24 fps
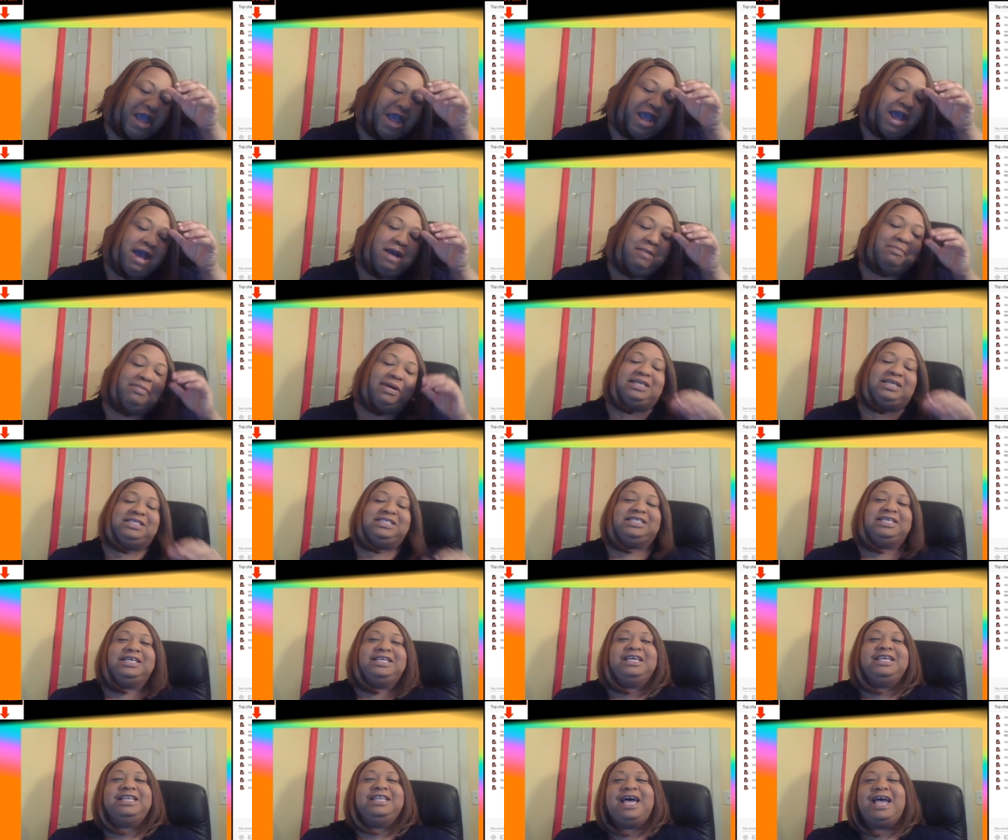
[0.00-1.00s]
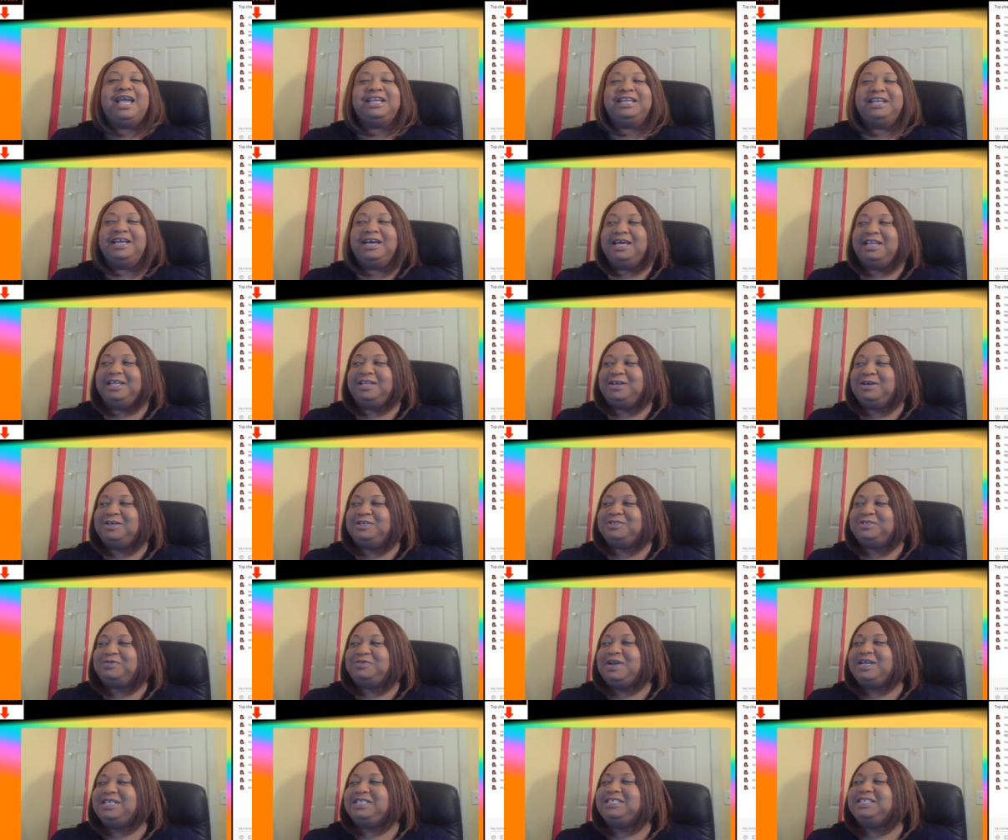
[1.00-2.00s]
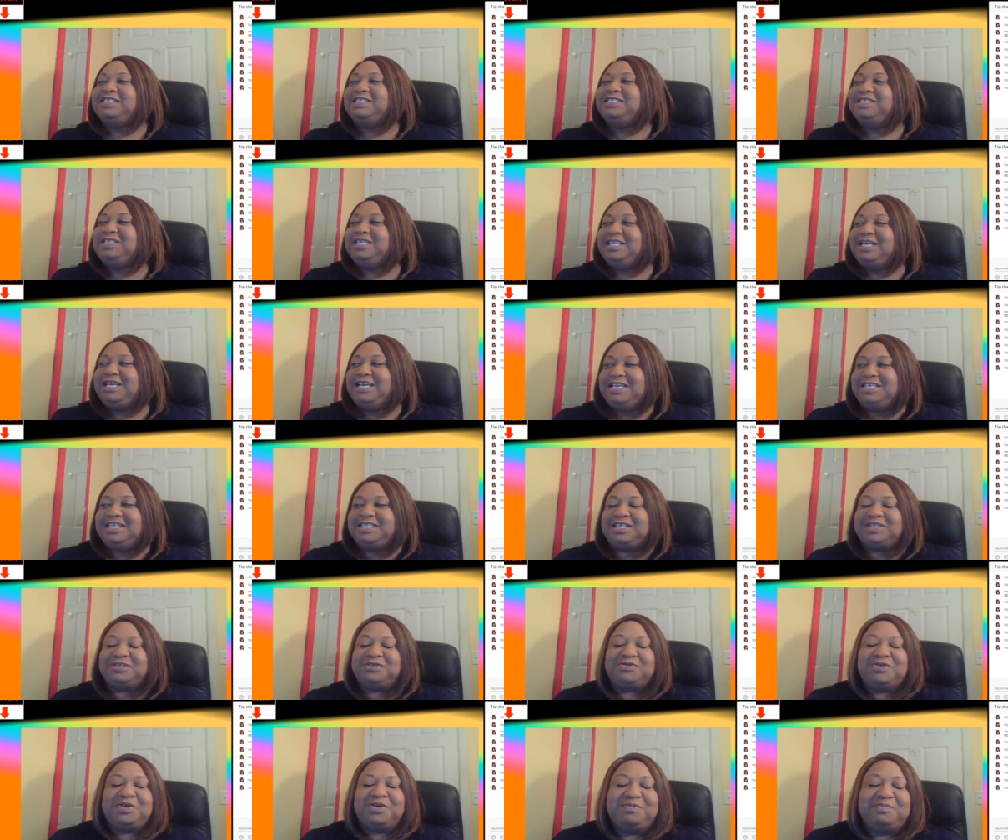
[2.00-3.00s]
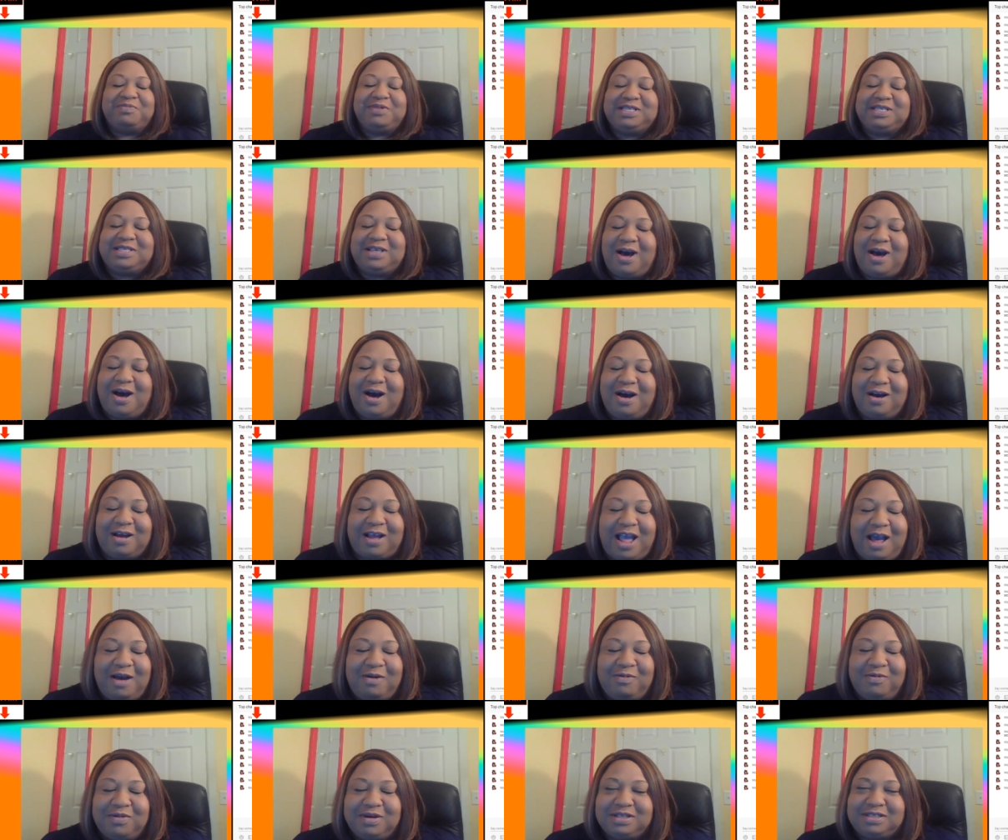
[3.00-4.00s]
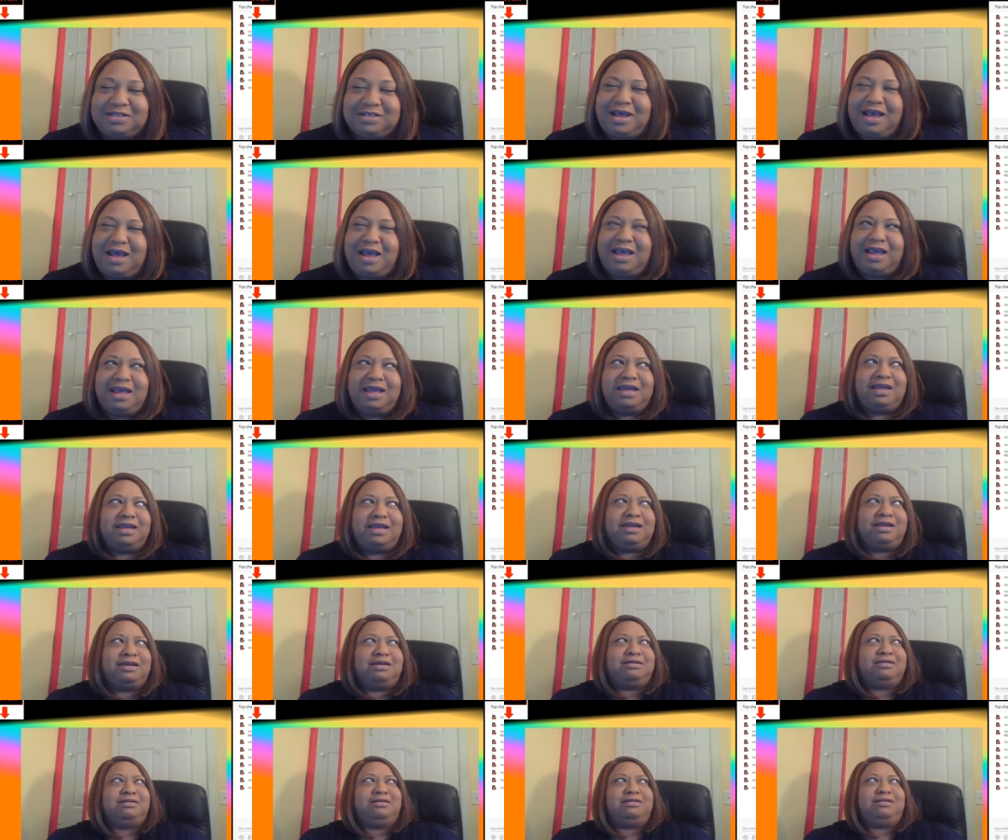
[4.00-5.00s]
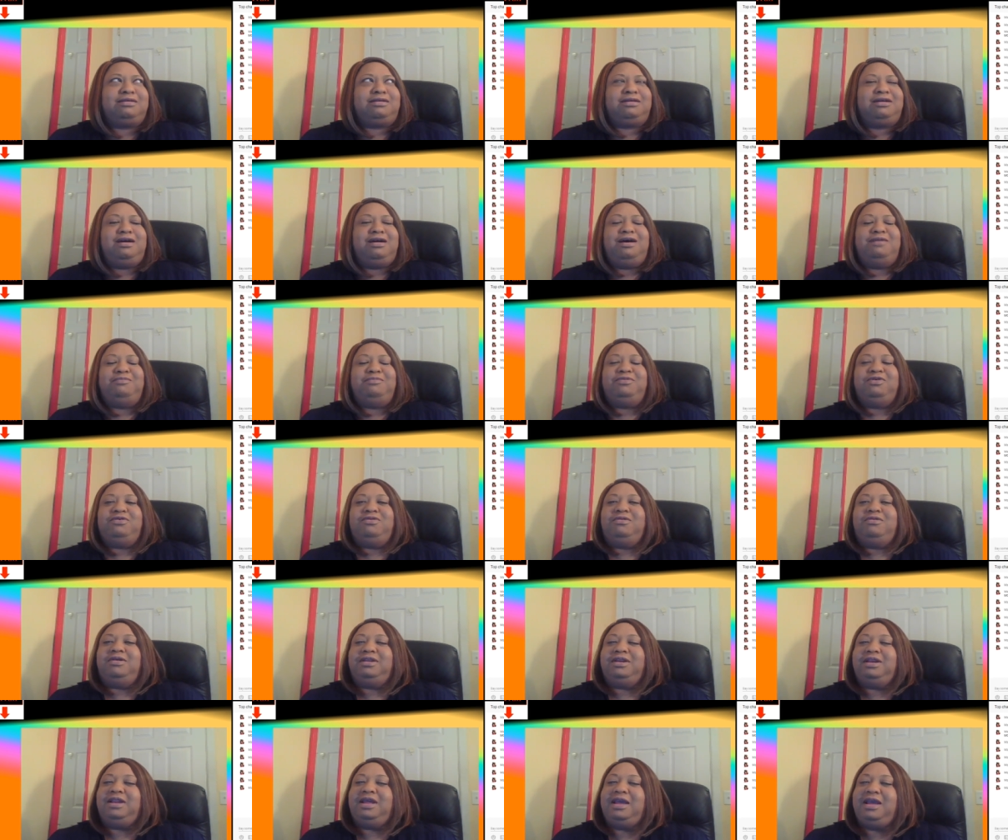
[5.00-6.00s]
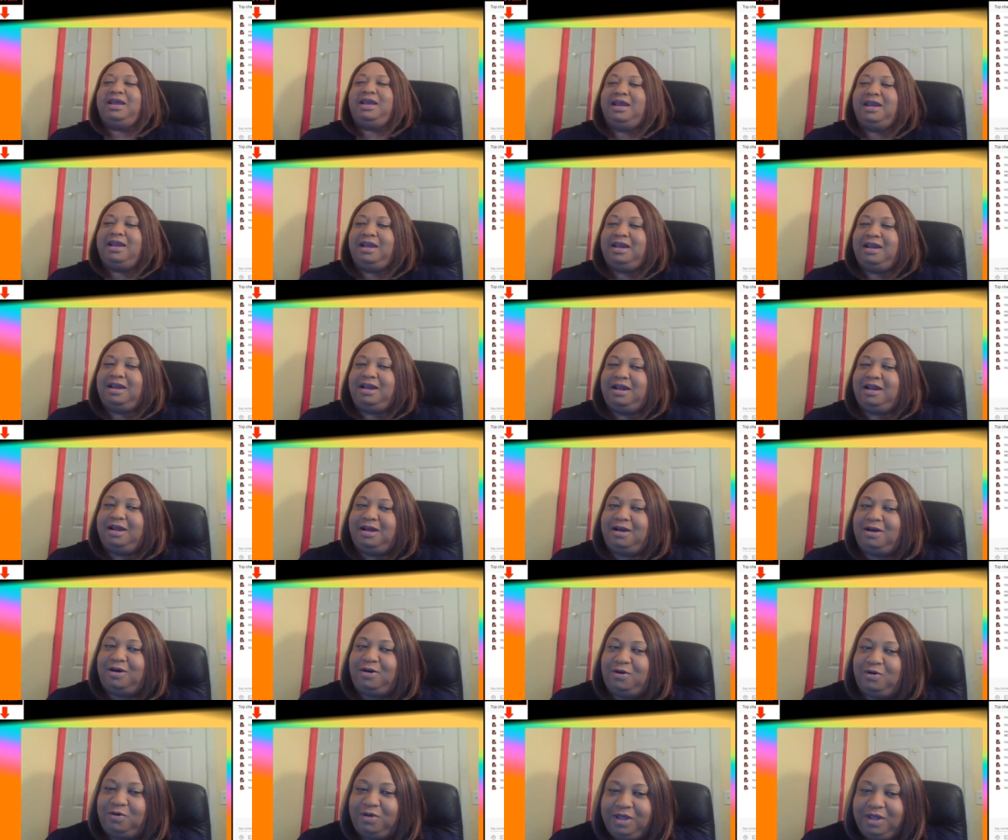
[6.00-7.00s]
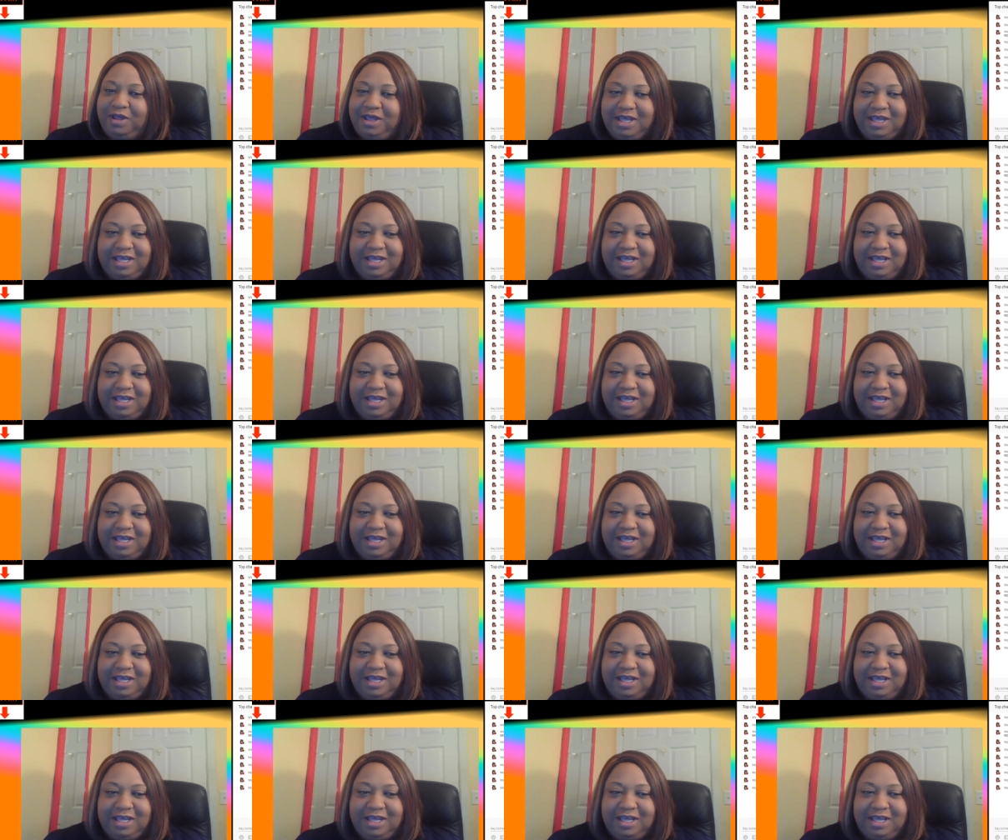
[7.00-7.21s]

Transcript: but she didn't like none of those dresses. She is a trip, Miss Hog. I was like, come on now.